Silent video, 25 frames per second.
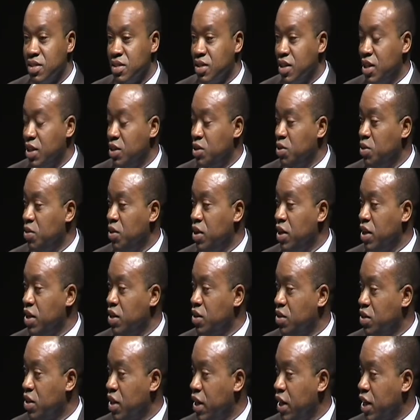is to lean
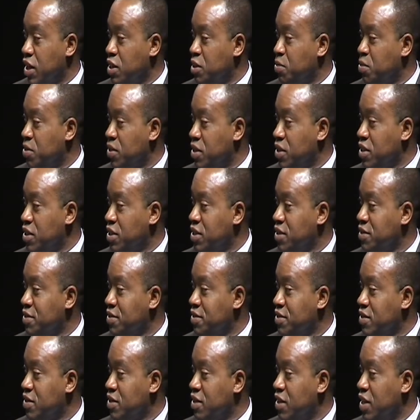on the experts
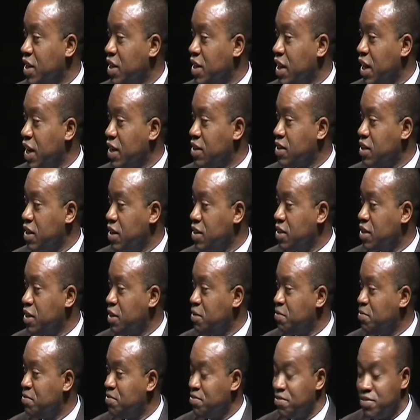and access
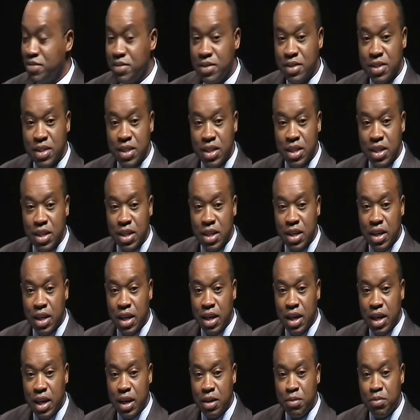them
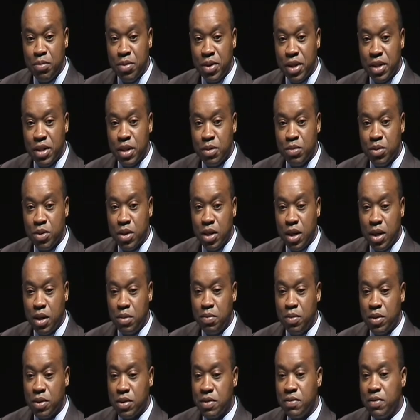and bring them to
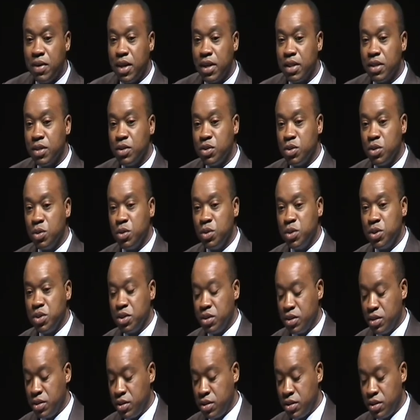help us find the
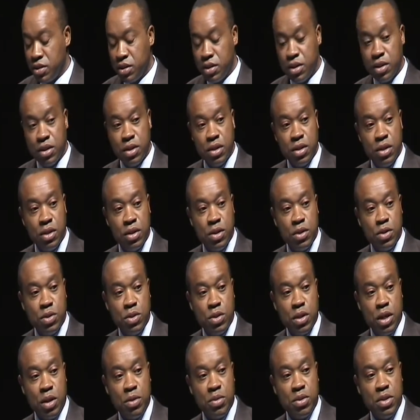solutions.
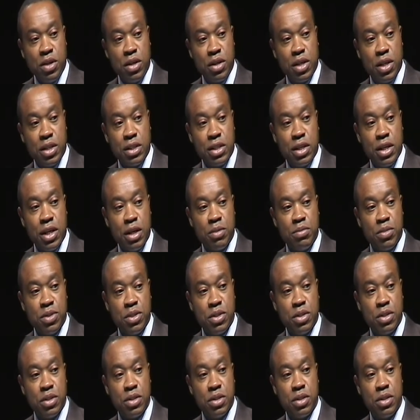So I would not
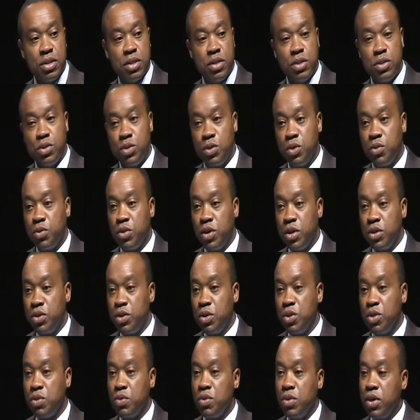attempt to run
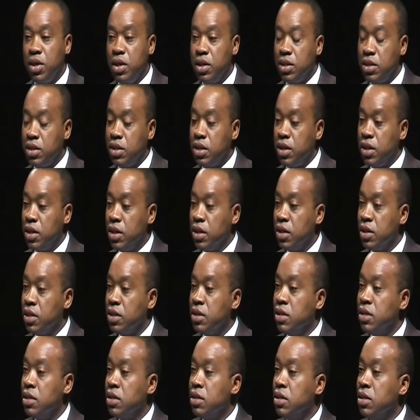you through a litany
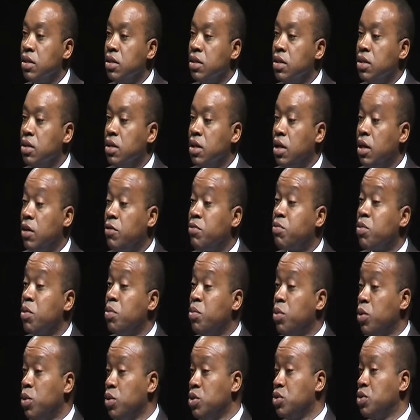of
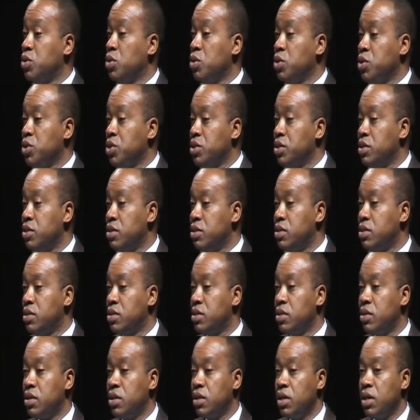proposed
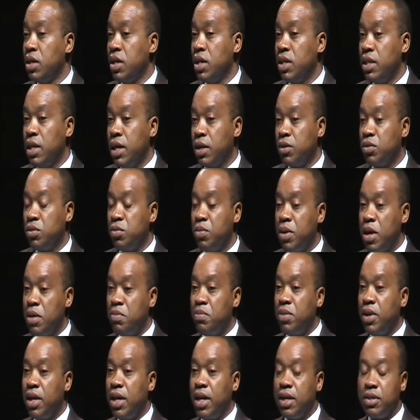solutions that could be
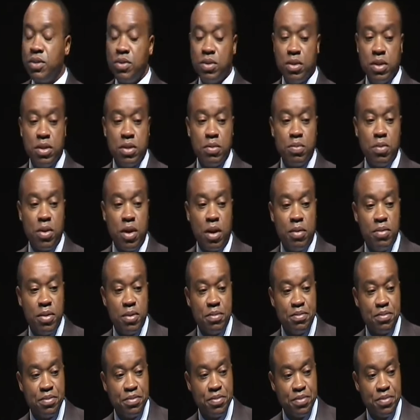applied to this problem.